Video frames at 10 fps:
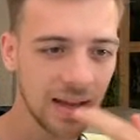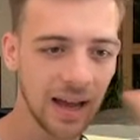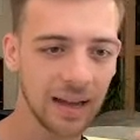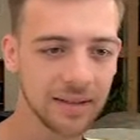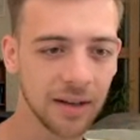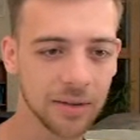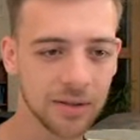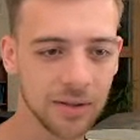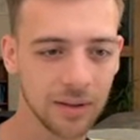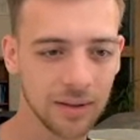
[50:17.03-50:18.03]
I don't know.
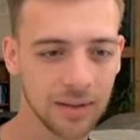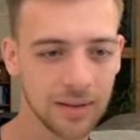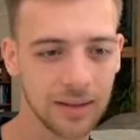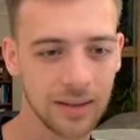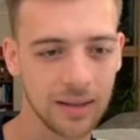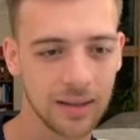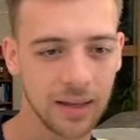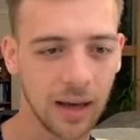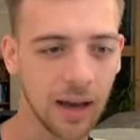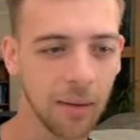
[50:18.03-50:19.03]

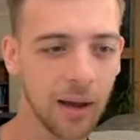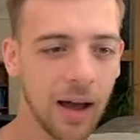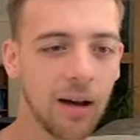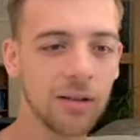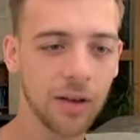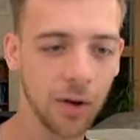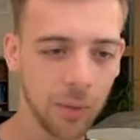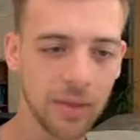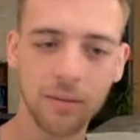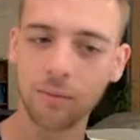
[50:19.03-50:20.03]
I'll go
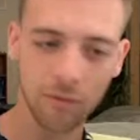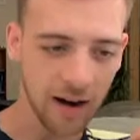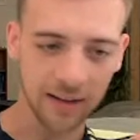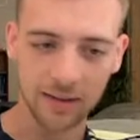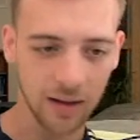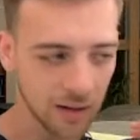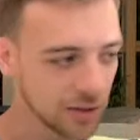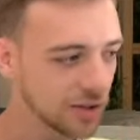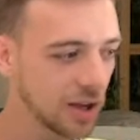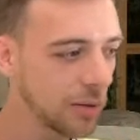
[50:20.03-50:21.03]
with rank. I'll
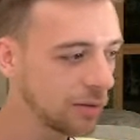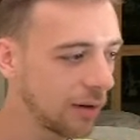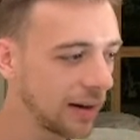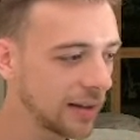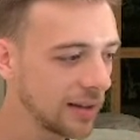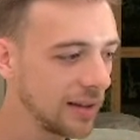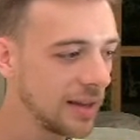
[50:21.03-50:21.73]
just go with rank.